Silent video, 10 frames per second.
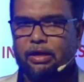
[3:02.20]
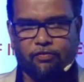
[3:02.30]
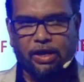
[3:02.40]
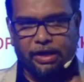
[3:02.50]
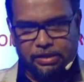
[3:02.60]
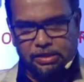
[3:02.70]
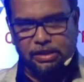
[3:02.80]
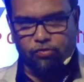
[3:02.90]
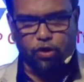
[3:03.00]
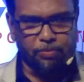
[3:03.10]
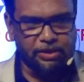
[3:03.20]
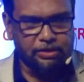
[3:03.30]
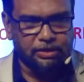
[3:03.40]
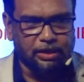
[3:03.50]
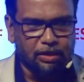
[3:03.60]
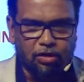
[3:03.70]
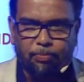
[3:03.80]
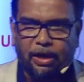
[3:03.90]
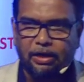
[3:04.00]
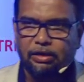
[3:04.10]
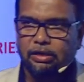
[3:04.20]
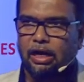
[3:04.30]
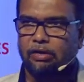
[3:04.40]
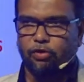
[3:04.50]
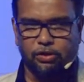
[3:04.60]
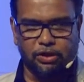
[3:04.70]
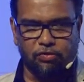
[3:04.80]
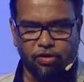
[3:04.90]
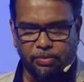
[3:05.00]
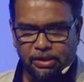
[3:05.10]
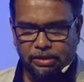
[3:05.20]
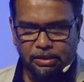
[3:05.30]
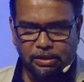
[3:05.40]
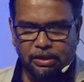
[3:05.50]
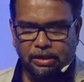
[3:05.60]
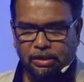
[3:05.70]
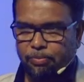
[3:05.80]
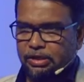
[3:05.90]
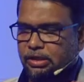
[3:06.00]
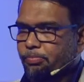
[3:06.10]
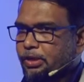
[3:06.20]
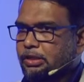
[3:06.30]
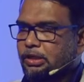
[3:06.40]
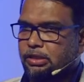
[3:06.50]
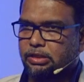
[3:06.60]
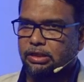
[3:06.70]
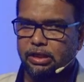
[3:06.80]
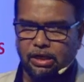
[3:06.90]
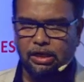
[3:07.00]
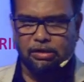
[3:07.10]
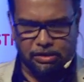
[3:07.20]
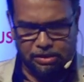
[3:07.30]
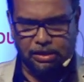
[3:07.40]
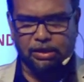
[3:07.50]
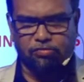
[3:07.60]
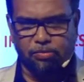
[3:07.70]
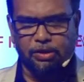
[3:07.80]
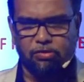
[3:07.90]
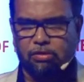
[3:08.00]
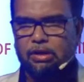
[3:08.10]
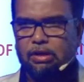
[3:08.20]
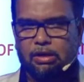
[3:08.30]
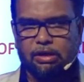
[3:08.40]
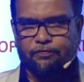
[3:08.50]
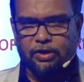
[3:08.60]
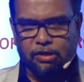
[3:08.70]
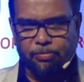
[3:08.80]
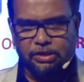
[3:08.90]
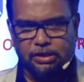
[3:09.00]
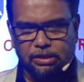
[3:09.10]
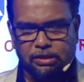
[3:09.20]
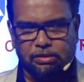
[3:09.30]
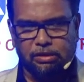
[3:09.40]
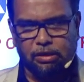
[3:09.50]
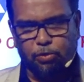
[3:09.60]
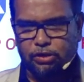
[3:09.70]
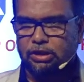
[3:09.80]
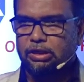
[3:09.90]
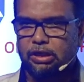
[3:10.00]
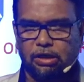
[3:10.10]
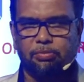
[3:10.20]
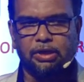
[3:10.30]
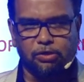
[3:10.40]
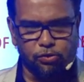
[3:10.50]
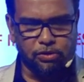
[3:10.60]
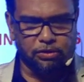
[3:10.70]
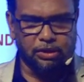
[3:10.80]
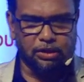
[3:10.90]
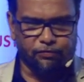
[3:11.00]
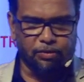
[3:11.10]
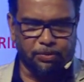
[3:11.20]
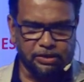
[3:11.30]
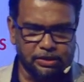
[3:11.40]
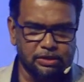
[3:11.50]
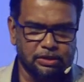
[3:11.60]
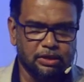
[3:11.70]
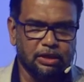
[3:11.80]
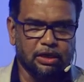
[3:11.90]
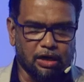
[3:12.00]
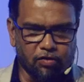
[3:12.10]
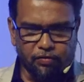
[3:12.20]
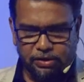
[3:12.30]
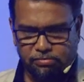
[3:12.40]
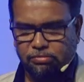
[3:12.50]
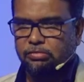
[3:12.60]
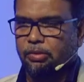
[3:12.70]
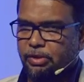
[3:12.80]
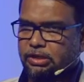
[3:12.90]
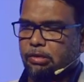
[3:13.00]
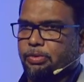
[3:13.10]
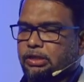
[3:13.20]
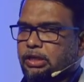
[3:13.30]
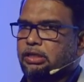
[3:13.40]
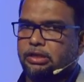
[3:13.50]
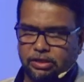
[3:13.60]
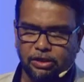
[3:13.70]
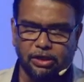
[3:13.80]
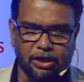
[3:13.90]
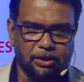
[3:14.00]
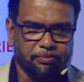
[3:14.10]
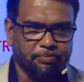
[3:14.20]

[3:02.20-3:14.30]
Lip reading: We had this requirement in our plant, hot water requirement. The base temperature is 60 degree, and it will be different temperature about 60 degree being used in different places. However, the base temperature is 60 degree.